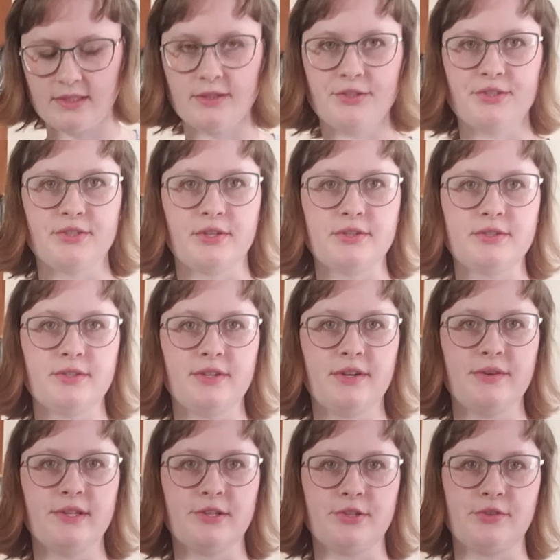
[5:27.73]
There's also
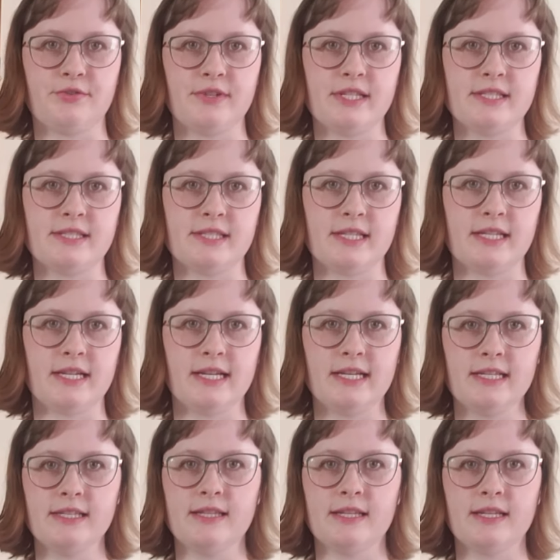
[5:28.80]
no interfacing in
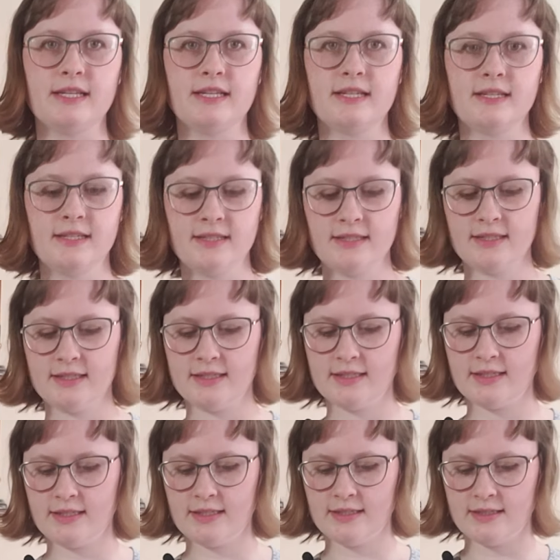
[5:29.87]
anything.
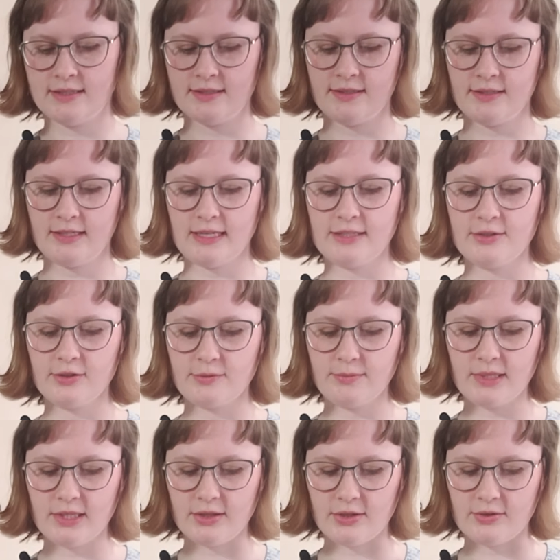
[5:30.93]
It took
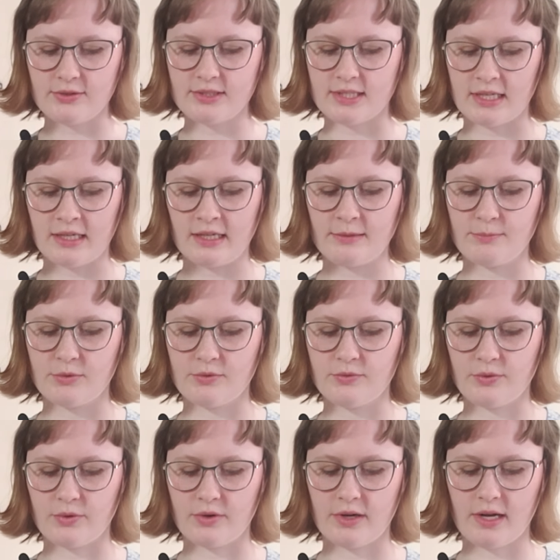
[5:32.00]
me a long time
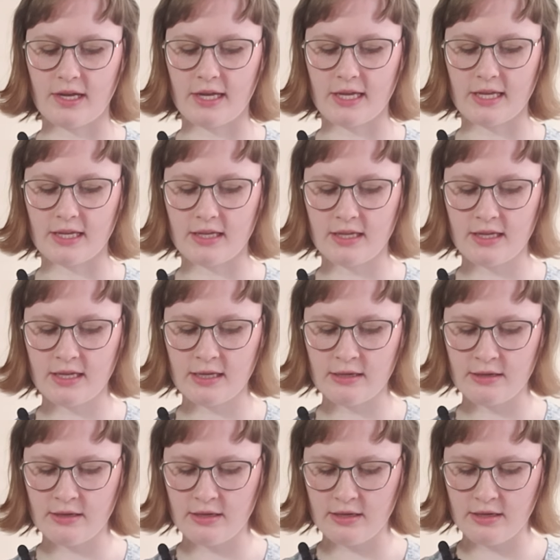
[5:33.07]
before I
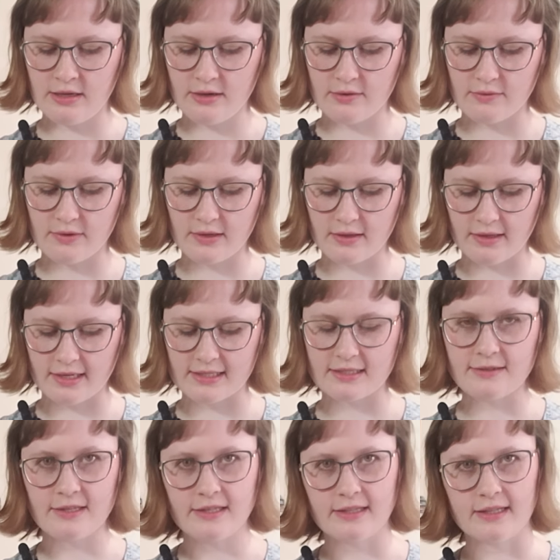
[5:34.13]

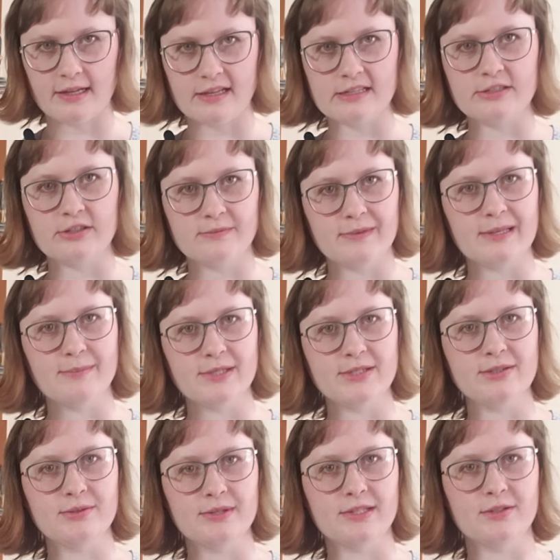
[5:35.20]
realized that I should maybe
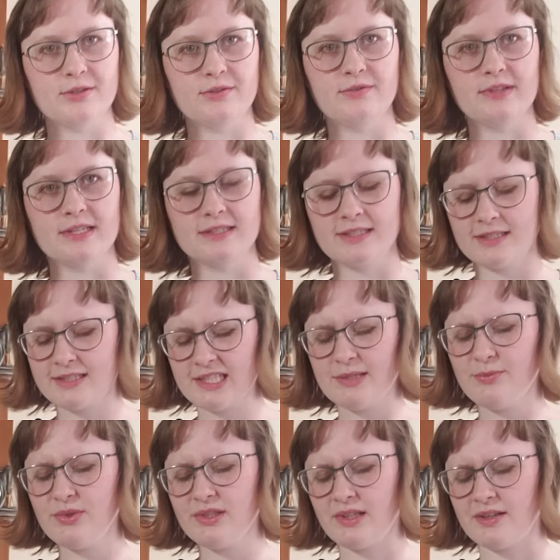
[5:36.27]
do interfacing.
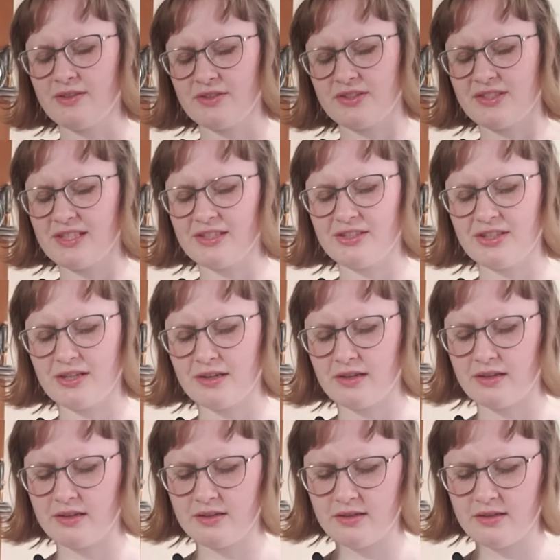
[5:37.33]
Same with understitching.